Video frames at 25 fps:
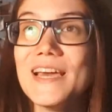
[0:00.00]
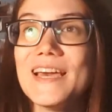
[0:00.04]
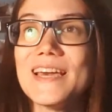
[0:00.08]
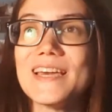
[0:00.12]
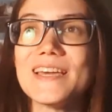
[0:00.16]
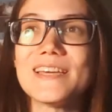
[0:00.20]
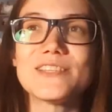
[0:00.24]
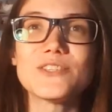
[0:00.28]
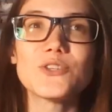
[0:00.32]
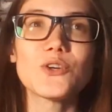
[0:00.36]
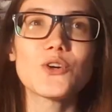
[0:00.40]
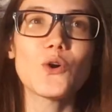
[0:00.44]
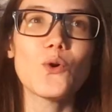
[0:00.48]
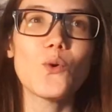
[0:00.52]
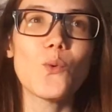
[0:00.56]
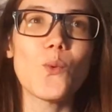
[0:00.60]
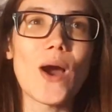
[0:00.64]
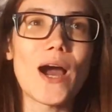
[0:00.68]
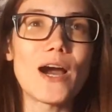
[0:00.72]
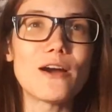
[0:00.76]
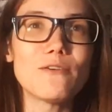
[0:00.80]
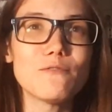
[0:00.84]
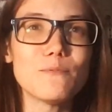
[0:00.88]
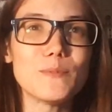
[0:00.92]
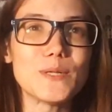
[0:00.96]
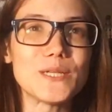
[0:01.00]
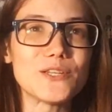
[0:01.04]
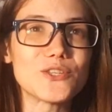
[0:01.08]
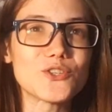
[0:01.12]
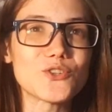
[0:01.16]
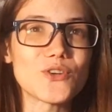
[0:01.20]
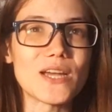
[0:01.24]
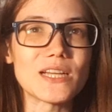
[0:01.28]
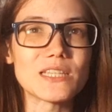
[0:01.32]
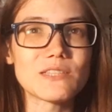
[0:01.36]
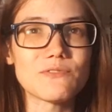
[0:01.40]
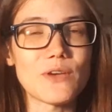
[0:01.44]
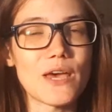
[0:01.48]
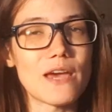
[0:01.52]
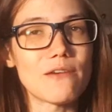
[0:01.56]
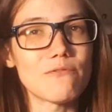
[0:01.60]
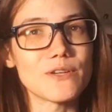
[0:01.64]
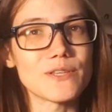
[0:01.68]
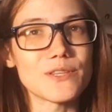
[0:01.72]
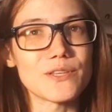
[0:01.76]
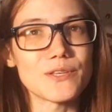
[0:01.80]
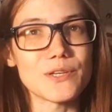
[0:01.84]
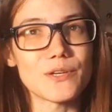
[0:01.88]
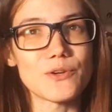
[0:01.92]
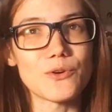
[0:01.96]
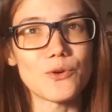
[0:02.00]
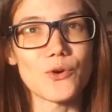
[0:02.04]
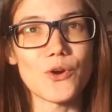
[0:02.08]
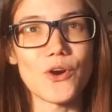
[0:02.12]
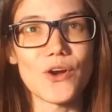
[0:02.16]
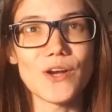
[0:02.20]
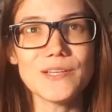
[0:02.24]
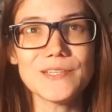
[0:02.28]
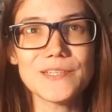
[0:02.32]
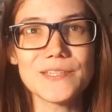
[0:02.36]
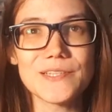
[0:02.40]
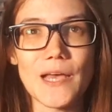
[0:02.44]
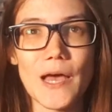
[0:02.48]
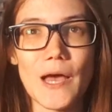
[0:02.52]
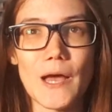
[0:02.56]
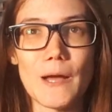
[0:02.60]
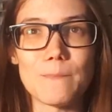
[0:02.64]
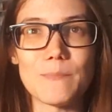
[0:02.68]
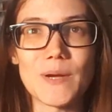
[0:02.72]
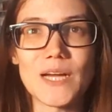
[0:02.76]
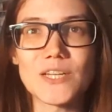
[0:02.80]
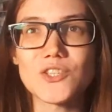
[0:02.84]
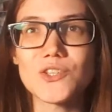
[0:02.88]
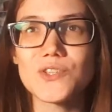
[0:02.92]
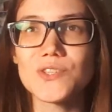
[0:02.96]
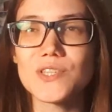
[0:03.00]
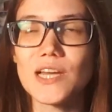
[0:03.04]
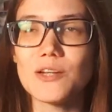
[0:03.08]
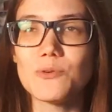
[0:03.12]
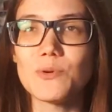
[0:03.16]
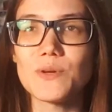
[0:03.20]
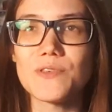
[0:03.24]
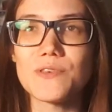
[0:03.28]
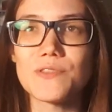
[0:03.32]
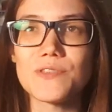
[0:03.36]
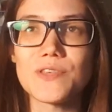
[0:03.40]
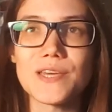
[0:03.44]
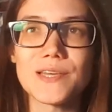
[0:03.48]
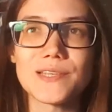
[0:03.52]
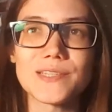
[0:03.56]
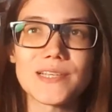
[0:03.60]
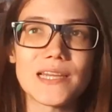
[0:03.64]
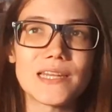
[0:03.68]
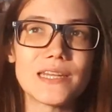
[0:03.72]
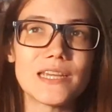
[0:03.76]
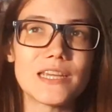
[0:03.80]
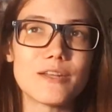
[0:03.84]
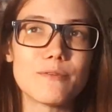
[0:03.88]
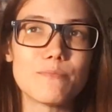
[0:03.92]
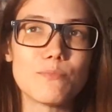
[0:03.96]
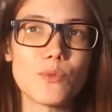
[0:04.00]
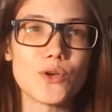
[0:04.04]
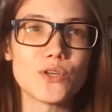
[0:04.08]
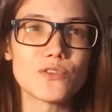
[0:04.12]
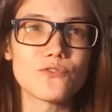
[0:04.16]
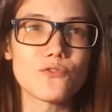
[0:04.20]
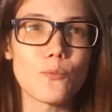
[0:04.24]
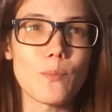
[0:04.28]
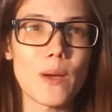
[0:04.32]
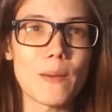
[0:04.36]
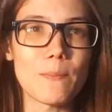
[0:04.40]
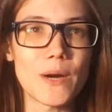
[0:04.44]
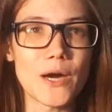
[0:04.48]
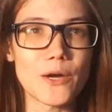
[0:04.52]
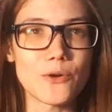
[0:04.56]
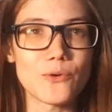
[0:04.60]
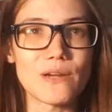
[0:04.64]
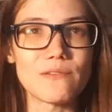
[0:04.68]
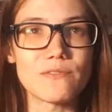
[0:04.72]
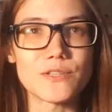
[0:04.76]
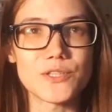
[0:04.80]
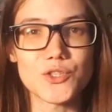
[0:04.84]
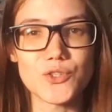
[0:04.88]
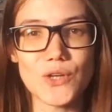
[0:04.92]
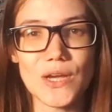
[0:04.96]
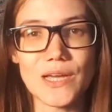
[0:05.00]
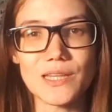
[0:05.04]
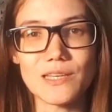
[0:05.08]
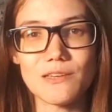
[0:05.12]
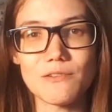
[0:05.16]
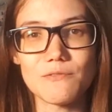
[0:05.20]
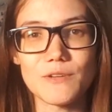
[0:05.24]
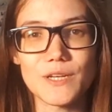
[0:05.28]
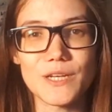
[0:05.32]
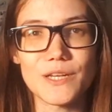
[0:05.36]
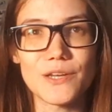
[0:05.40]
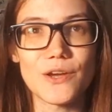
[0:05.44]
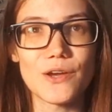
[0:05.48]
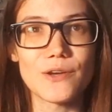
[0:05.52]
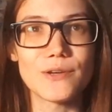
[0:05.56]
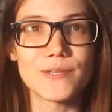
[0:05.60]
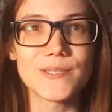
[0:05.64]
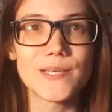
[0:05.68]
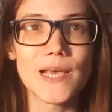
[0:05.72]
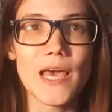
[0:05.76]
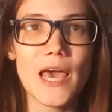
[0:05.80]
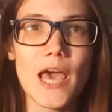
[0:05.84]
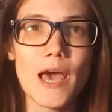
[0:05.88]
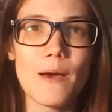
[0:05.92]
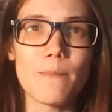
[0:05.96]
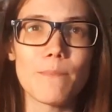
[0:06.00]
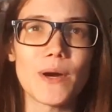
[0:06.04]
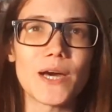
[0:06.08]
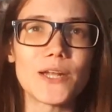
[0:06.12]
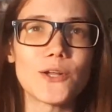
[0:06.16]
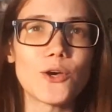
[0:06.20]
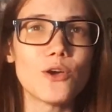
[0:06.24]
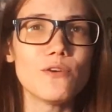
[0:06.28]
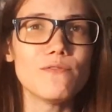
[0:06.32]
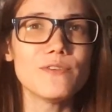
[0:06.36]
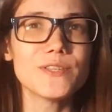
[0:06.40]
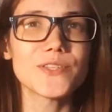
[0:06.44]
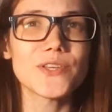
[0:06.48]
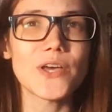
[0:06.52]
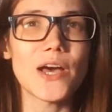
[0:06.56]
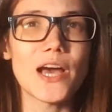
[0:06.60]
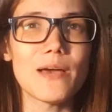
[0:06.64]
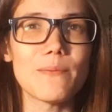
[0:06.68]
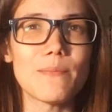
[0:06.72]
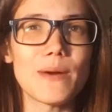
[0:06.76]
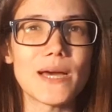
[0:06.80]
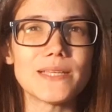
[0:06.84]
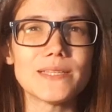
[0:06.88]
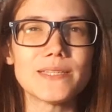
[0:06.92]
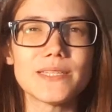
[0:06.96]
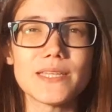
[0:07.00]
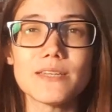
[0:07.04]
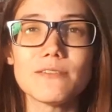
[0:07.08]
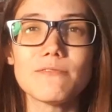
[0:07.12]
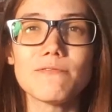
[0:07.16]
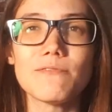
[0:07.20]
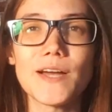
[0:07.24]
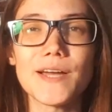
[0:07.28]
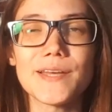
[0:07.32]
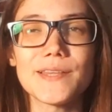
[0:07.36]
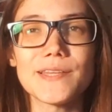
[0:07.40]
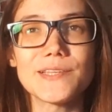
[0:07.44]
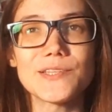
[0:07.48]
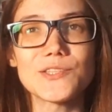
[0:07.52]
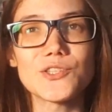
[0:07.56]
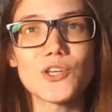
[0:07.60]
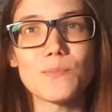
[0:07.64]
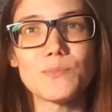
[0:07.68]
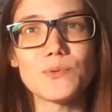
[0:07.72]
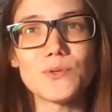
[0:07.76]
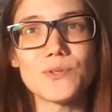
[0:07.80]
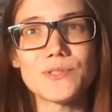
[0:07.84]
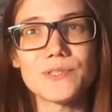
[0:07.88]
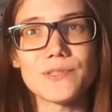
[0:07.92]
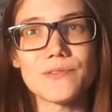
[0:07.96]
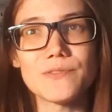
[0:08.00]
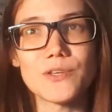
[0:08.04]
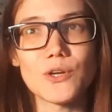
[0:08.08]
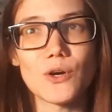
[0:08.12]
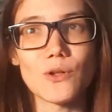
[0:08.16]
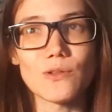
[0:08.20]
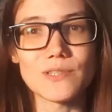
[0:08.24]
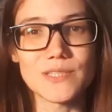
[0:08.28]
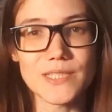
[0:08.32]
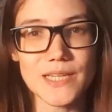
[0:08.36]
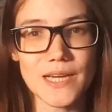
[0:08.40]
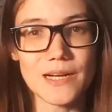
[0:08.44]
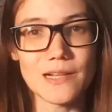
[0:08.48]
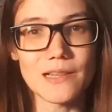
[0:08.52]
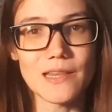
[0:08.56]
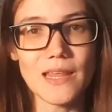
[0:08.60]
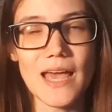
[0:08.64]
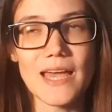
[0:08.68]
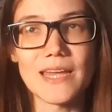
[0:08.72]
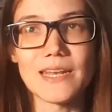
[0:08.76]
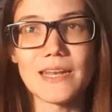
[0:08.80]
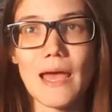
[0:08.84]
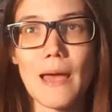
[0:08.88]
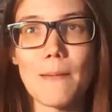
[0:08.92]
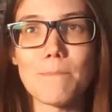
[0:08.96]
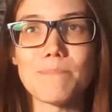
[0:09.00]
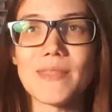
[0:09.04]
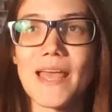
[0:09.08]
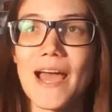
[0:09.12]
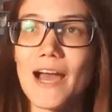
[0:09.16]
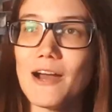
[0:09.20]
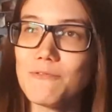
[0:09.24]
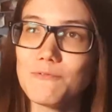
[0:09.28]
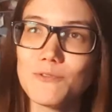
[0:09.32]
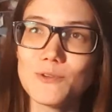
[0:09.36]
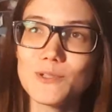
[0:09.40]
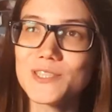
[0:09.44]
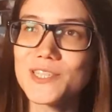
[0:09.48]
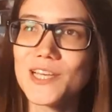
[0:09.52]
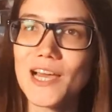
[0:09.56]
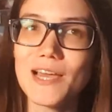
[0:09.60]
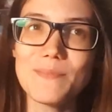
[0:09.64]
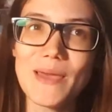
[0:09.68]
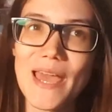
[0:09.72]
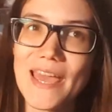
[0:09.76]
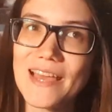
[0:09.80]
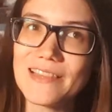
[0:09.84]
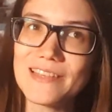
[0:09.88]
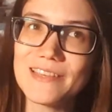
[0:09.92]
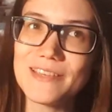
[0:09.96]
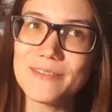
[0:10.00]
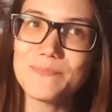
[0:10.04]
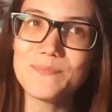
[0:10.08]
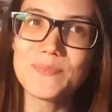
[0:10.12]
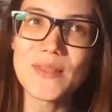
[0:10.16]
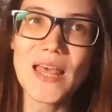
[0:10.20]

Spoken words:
it took a while for me to transfer everything across. I just started with the things I needed most for my Punk Rave Australia videos, but over time I did finally stop using the old Dell and am now full-time Alien.